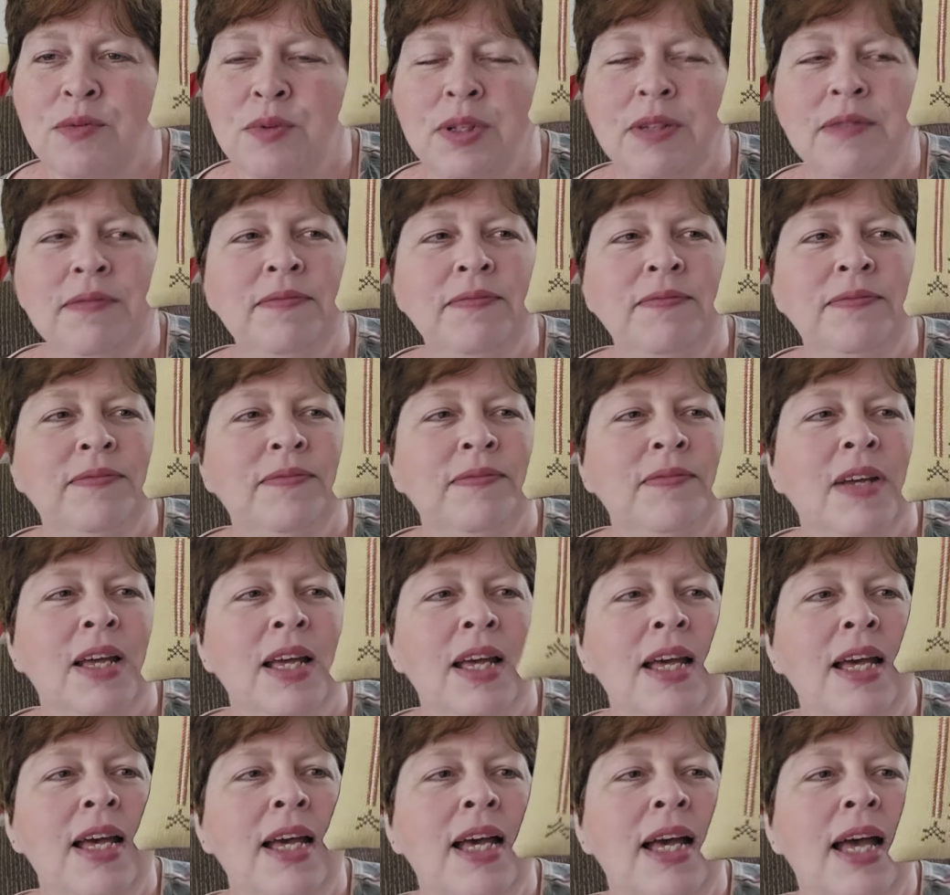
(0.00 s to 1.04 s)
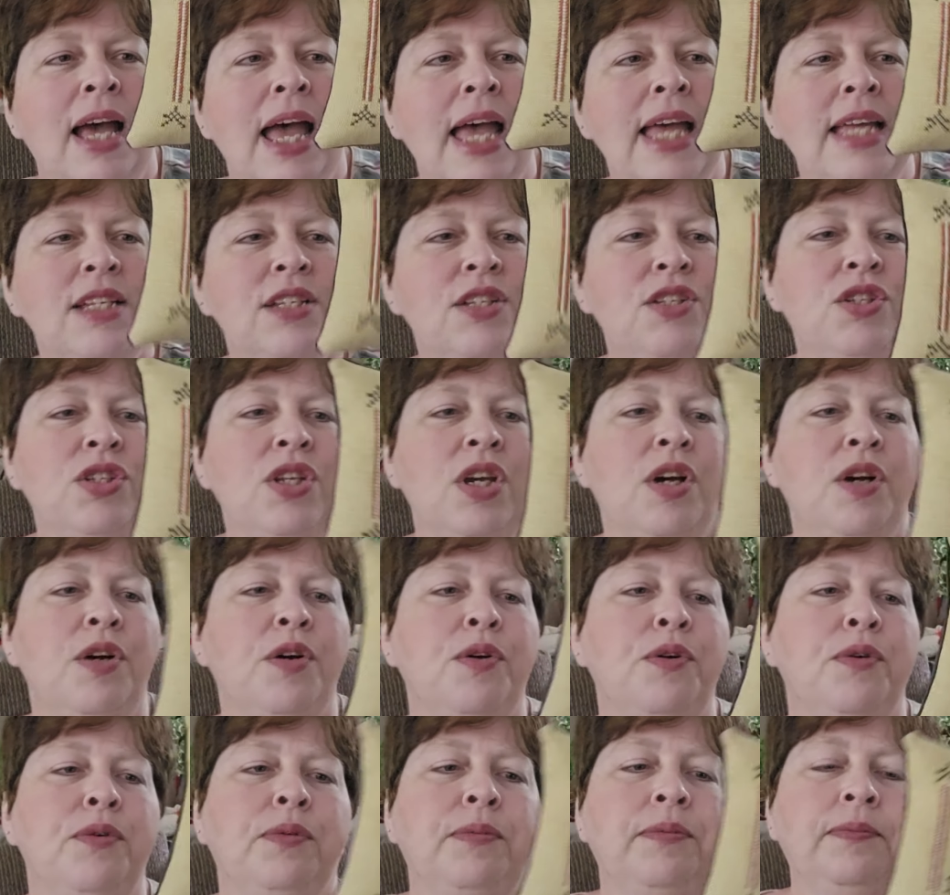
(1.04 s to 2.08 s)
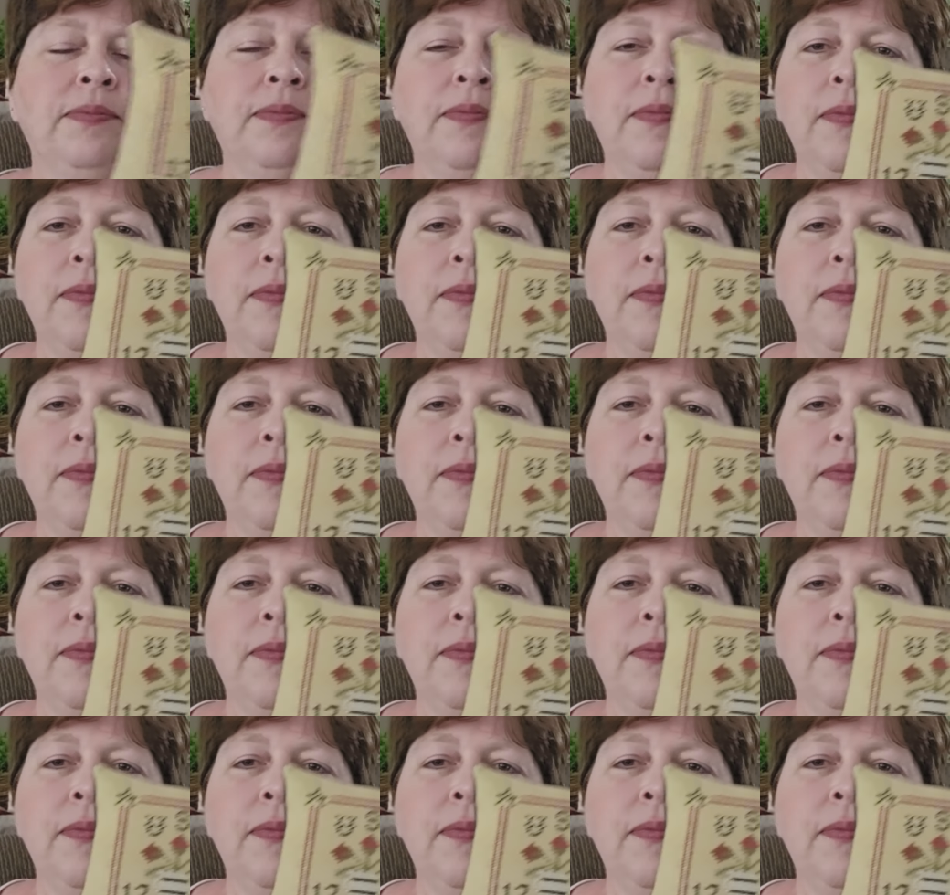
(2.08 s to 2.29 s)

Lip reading: one. And so,